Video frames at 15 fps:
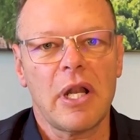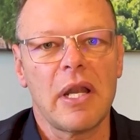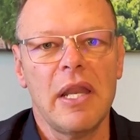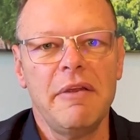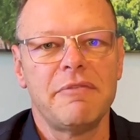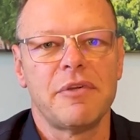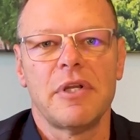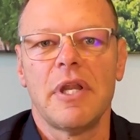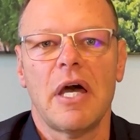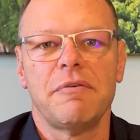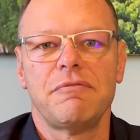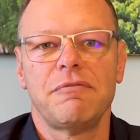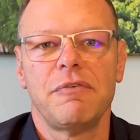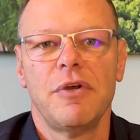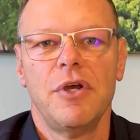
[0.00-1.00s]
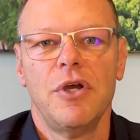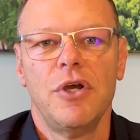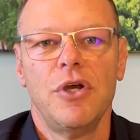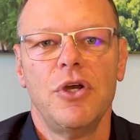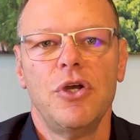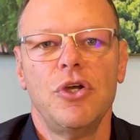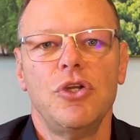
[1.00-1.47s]
clever enough
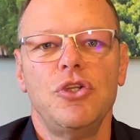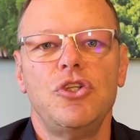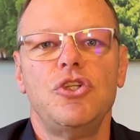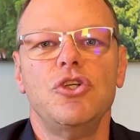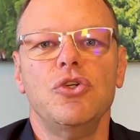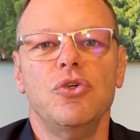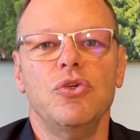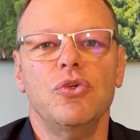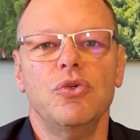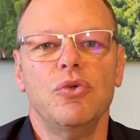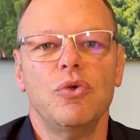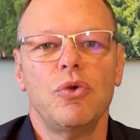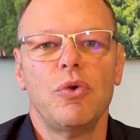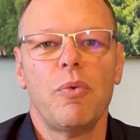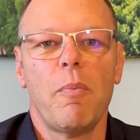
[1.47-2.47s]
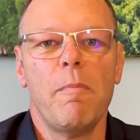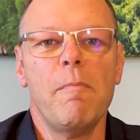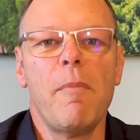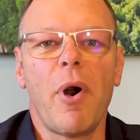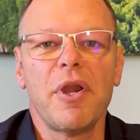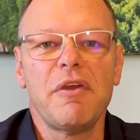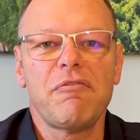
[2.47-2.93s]
to
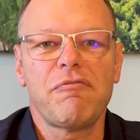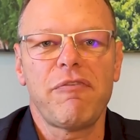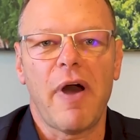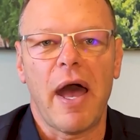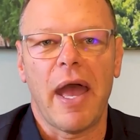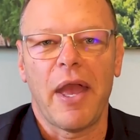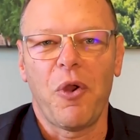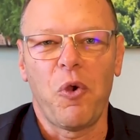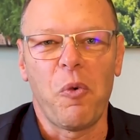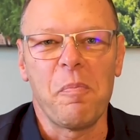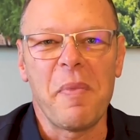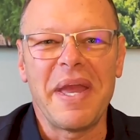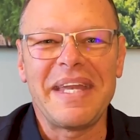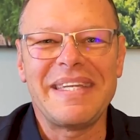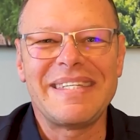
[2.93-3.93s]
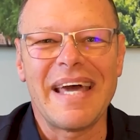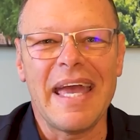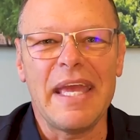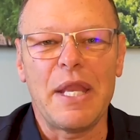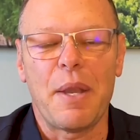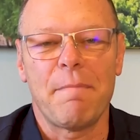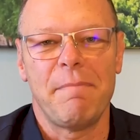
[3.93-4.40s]
modify or
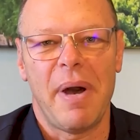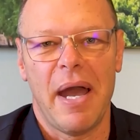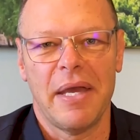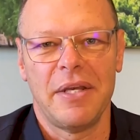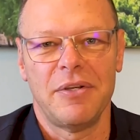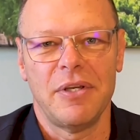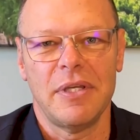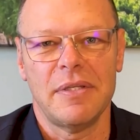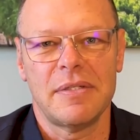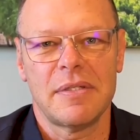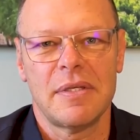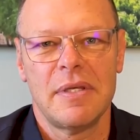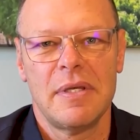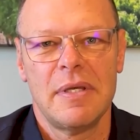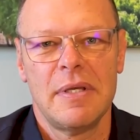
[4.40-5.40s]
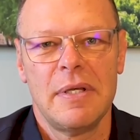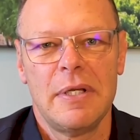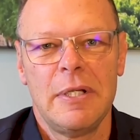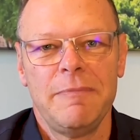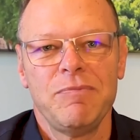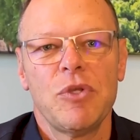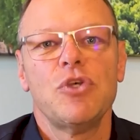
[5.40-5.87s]
maintain binaries.
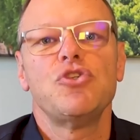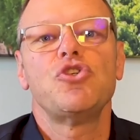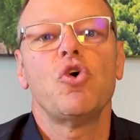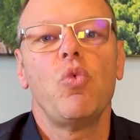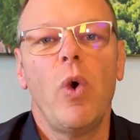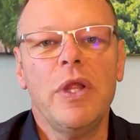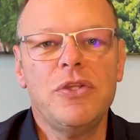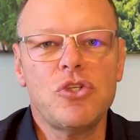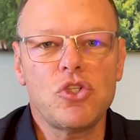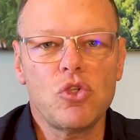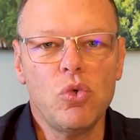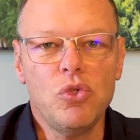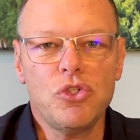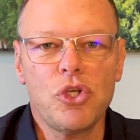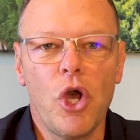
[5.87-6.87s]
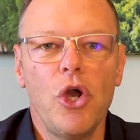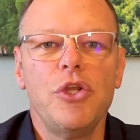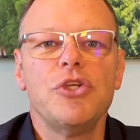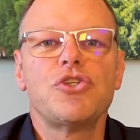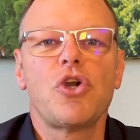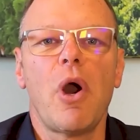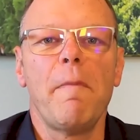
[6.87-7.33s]
So once source code
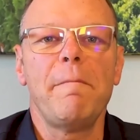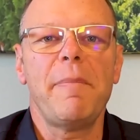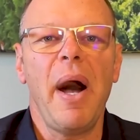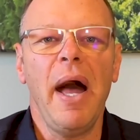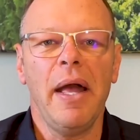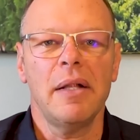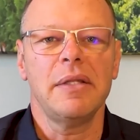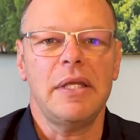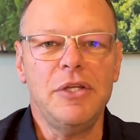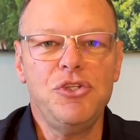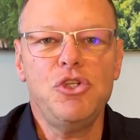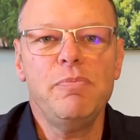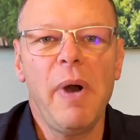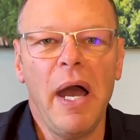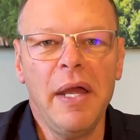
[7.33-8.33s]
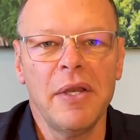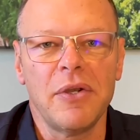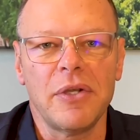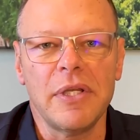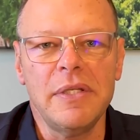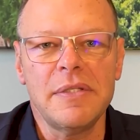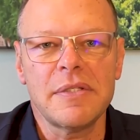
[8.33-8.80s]
is compiled into
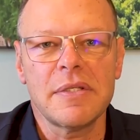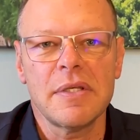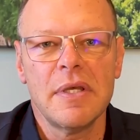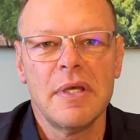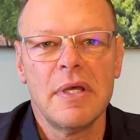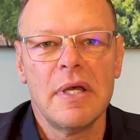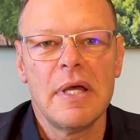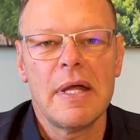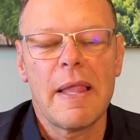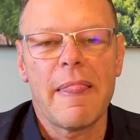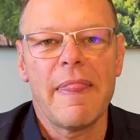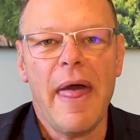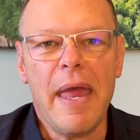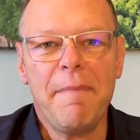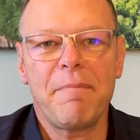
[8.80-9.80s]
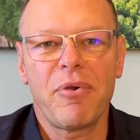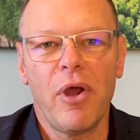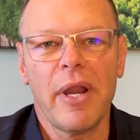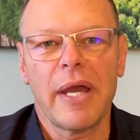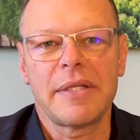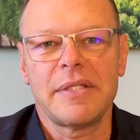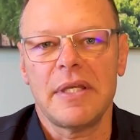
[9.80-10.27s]
binaries, that
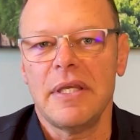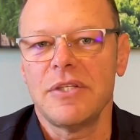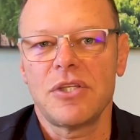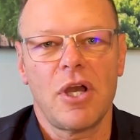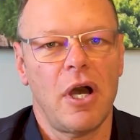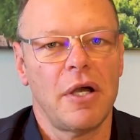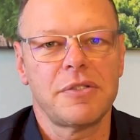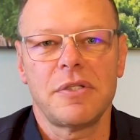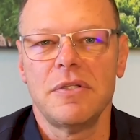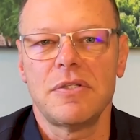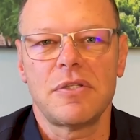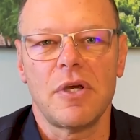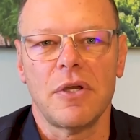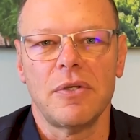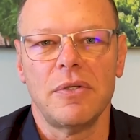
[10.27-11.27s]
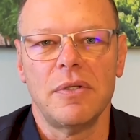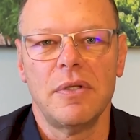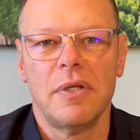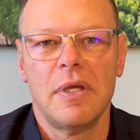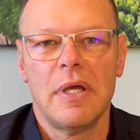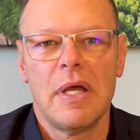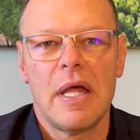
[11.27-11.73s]
product is cast in stone.
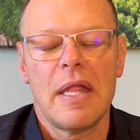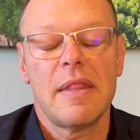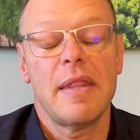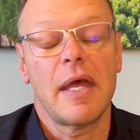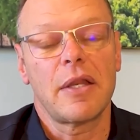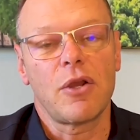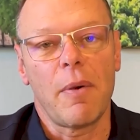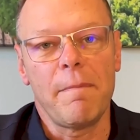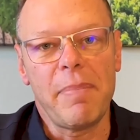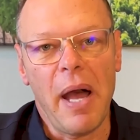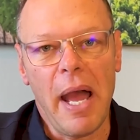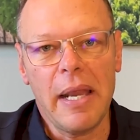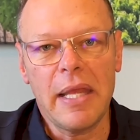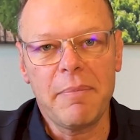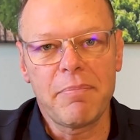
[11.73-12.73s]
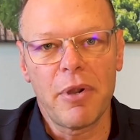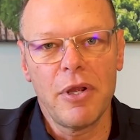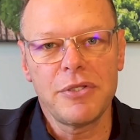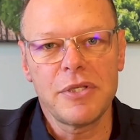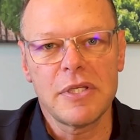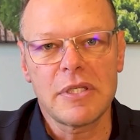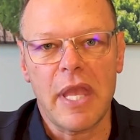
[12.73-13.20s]
That compiling
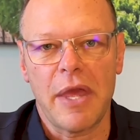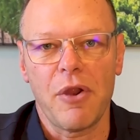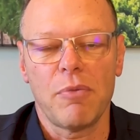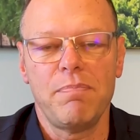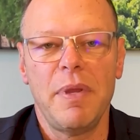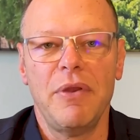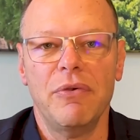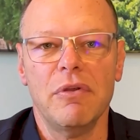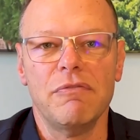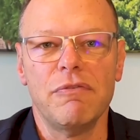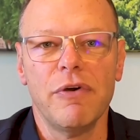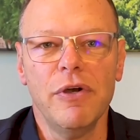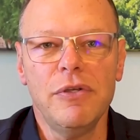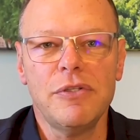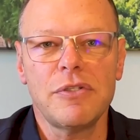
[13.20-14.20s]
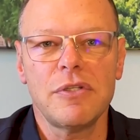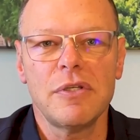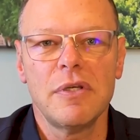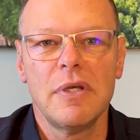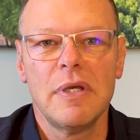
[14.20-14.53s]
process cannot be reversed.